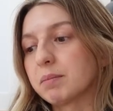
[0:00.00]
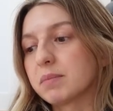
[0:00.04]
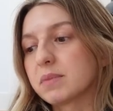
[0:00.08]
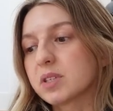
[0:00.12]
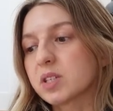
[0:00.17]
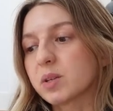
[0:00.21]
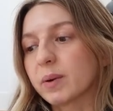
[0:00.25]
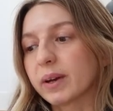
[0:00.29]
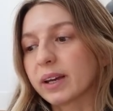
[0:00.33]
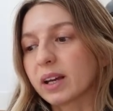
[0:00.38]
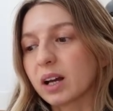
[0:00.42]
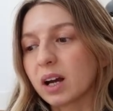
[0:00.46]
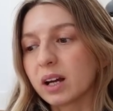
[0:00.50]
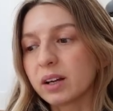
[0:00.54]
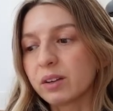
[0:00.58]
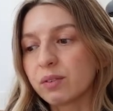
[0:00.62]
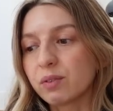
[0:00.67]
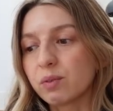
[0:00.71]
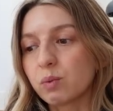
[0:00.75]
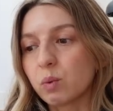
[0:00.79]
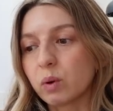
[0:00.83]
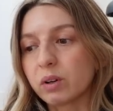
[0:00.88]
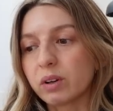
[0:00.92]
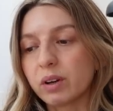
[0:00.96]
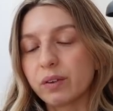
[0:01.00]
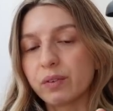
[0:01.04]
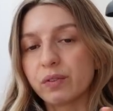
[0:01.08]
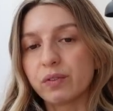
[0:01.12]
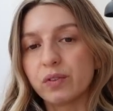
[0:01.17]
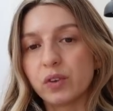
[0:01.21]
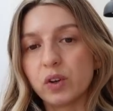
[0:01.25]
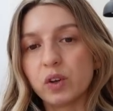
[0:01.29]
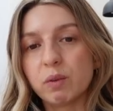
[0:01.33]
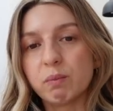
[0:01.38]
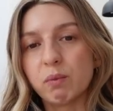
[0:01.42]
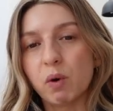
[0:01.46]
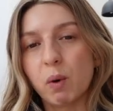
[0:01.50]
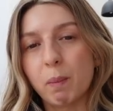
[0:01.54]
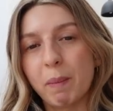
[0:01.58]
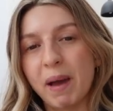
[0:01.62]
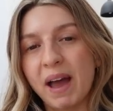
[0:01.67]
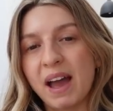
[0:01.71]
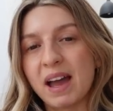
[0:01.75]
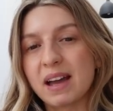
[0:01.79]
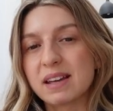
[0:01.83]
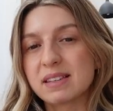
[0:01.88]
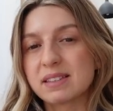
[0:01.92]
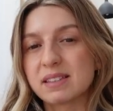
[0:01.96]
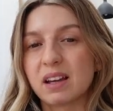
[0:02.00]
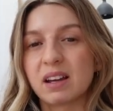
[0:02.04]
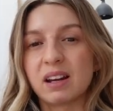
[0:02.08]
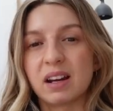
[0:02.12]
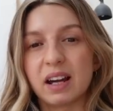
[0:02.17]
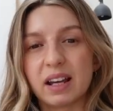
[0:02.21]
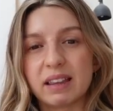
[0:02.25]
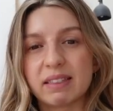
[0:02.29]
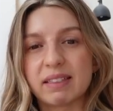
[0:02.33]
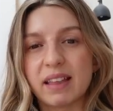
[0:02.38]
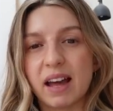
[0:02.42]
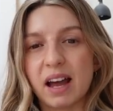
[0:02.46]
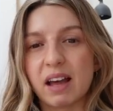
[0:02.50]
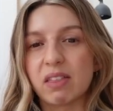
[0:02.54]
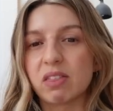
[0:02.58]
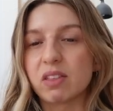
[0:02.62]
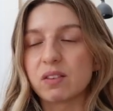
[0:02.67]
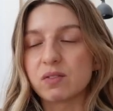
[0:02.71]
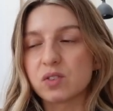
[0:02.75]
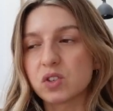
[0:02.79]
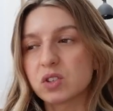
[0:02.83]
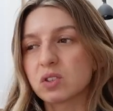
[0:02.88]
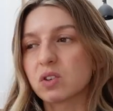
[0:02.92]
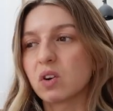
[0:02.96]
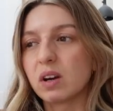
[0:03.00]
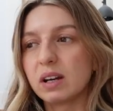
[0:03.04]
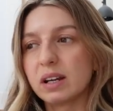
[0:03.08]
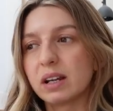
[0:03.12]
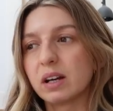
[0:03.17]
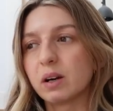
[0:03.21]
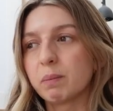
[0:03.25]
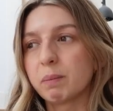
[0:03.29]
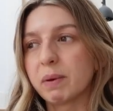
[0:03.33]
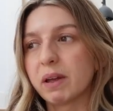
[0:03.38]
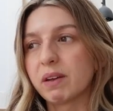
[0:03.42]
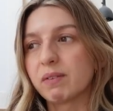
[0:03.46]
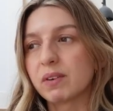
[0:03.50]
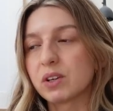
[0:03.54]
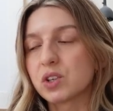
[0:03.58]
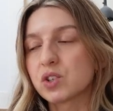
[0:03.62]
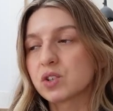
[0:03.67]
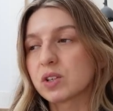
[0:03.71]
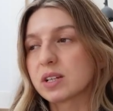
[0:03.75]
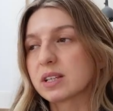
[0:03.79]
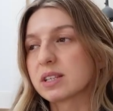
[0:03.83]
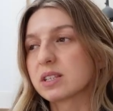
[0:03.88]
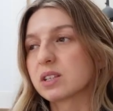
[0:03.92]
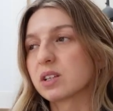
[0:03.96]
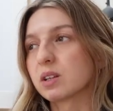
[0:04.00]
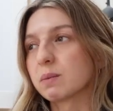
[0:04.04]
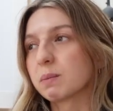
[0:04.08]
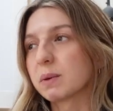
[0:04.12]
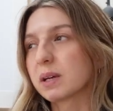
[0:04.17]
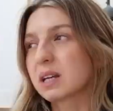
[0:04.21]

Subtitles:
So I kind of want a few more pairs that are like that, that just got a little bit of interest in them.